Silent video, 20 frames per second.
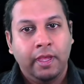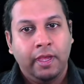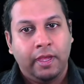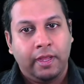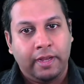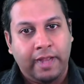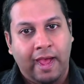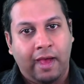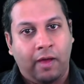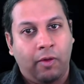
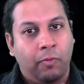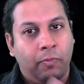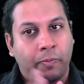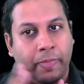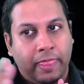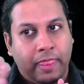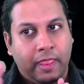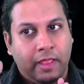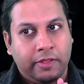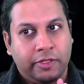Now,
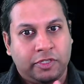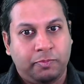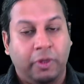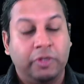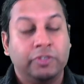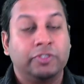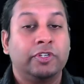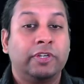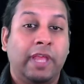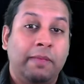the
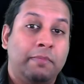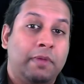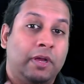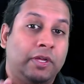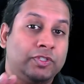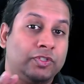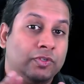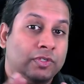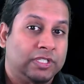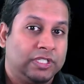sponsored Game
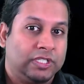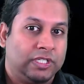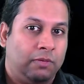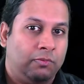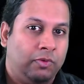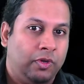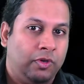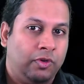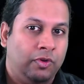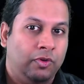Master is
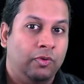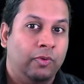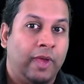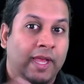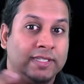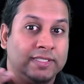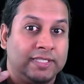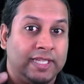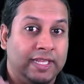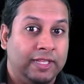someone who
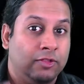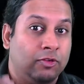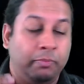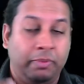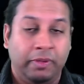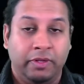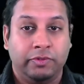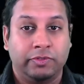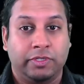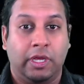has either
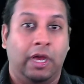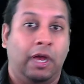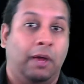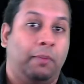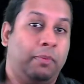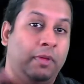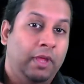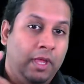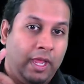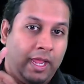built
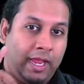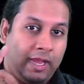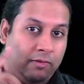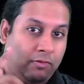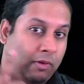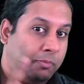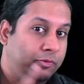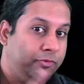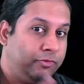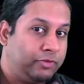up a
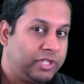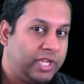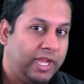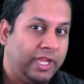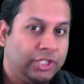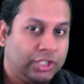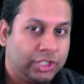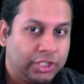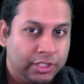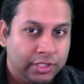
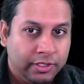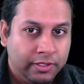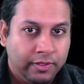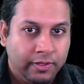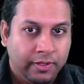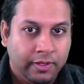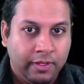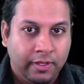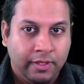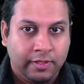reputation
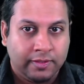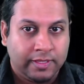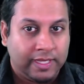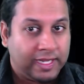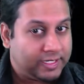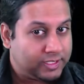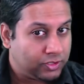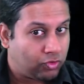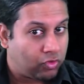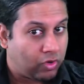that
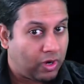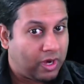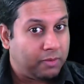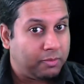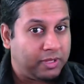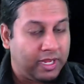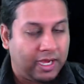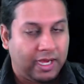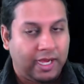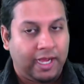is
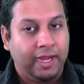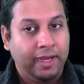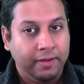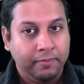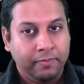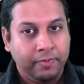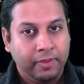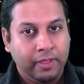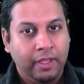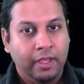incredibly high,
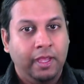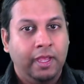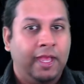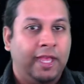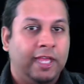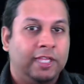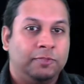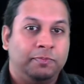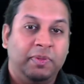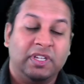
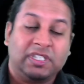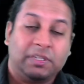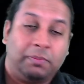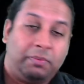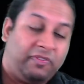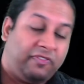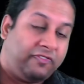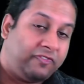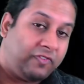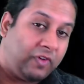has built up a
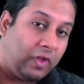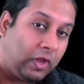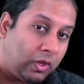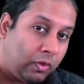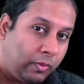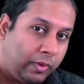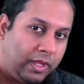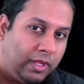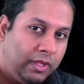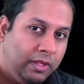
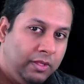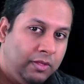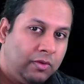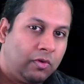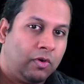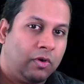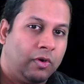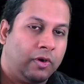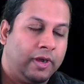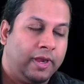following,
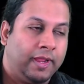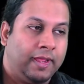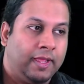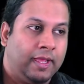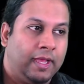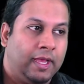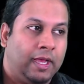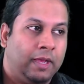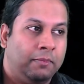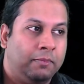or
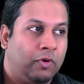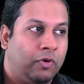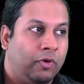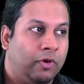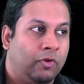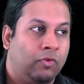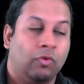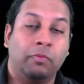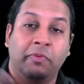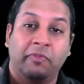a
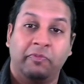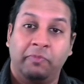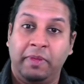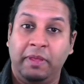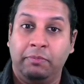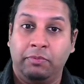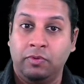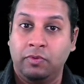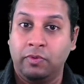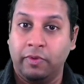group of
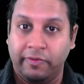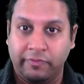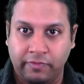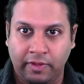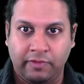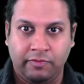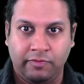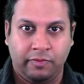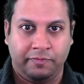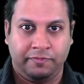people who have
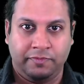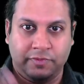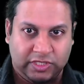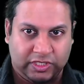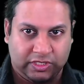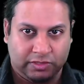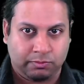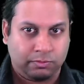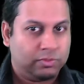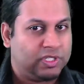
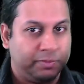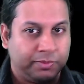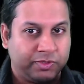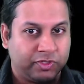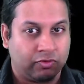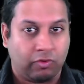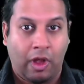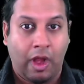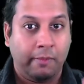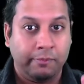just
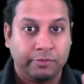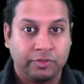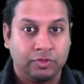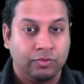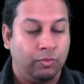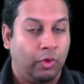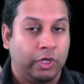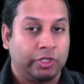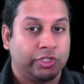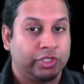subscribed to
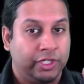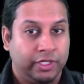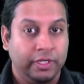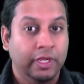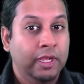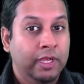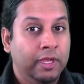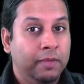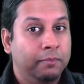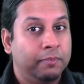watching
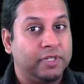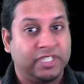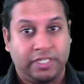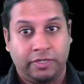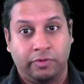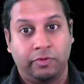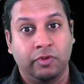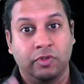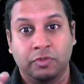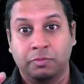
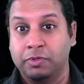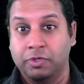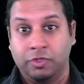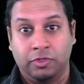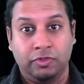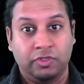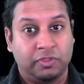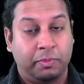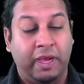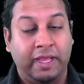materials
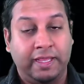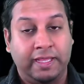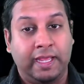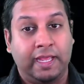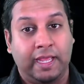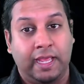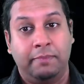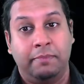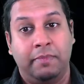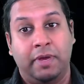produced by that
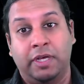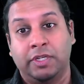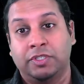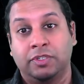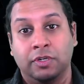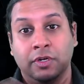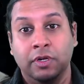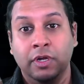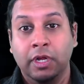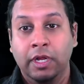Game
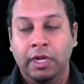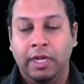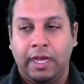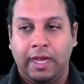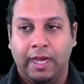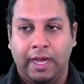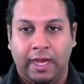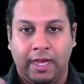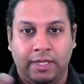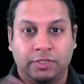Master
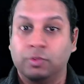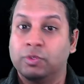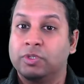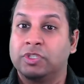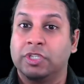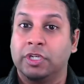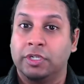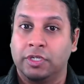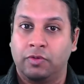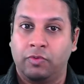to a
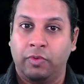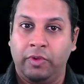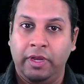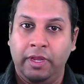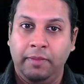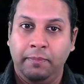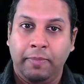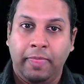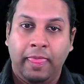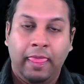certain
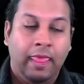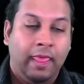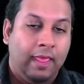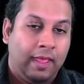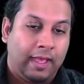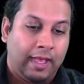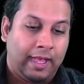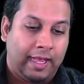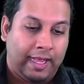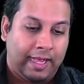degree,
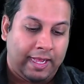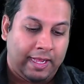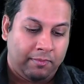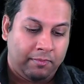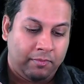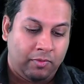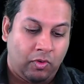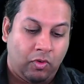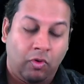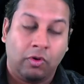
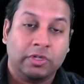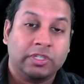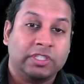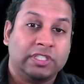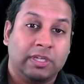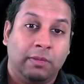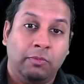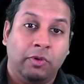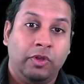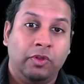or
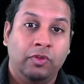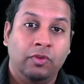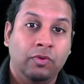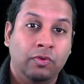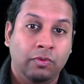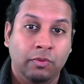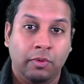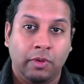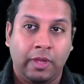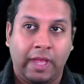someone
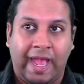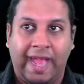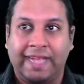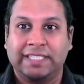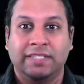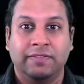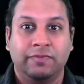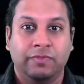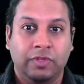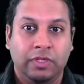who
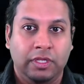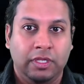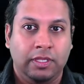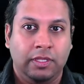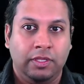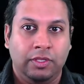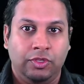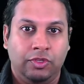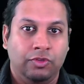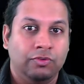actively
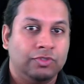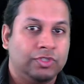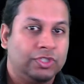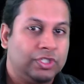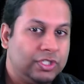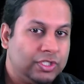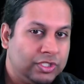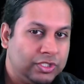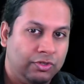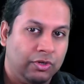
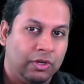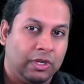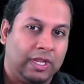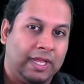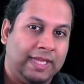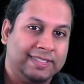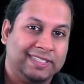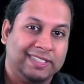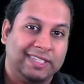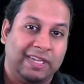
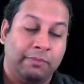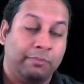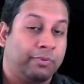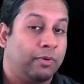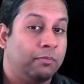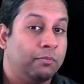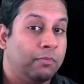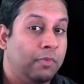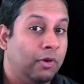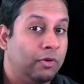utilizes, and
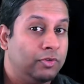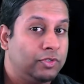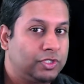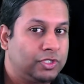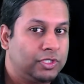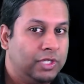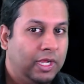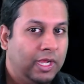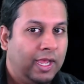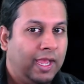
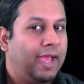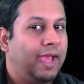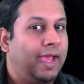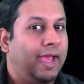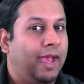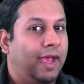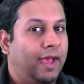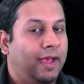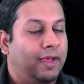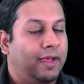promotes
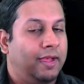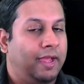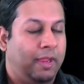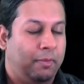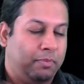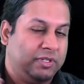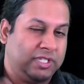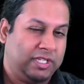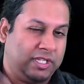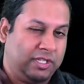a
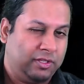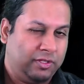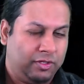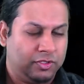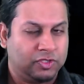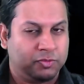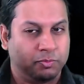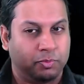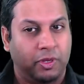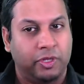particular
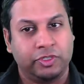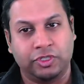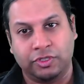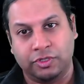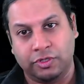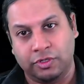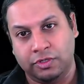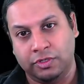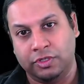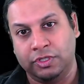
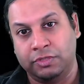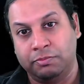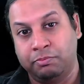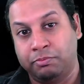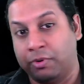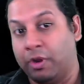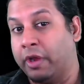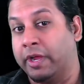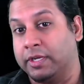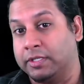sponsor's
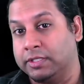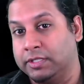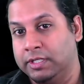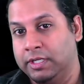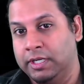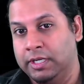product.